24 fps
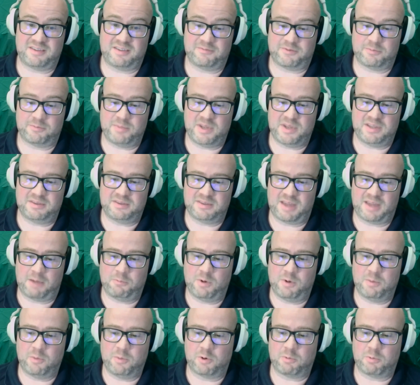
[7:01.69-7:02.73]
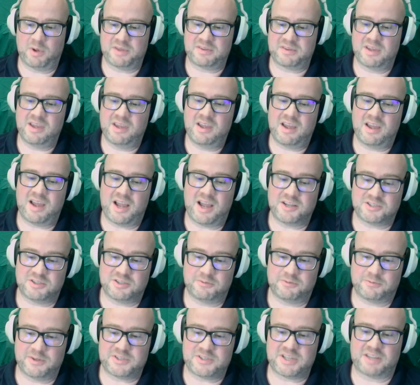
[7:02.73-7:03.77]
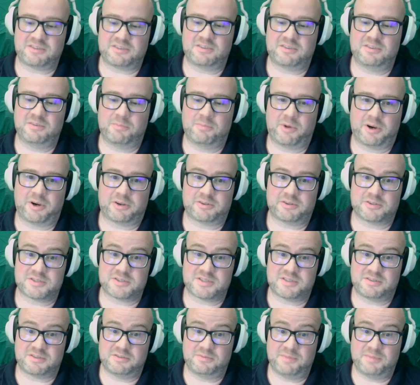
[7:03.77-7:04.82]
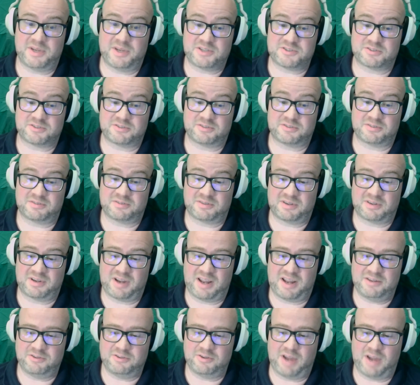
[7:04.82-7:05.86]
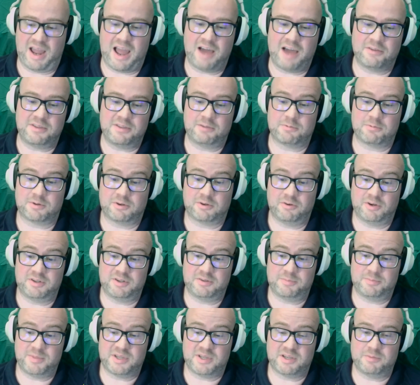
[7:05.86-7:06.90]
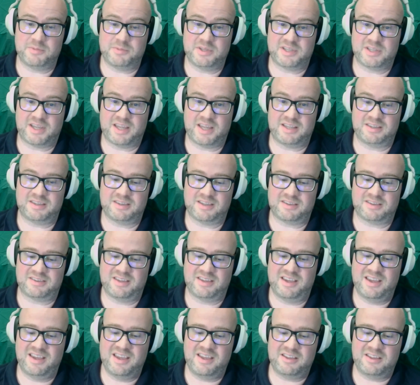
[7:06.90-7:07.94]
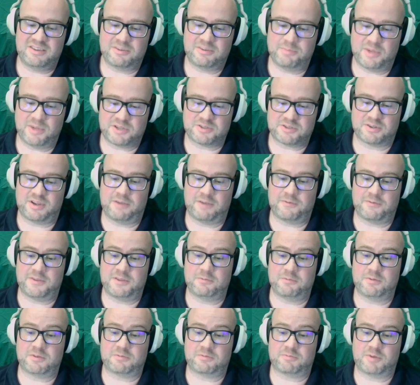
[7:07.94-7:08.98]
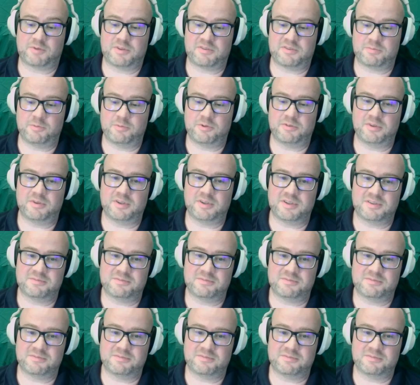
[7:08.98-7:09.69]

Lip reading: And for me, that one more was I should have reached out to the marketers to make sure I knew how they were going to be communicating this to make sure everything was run smoothly.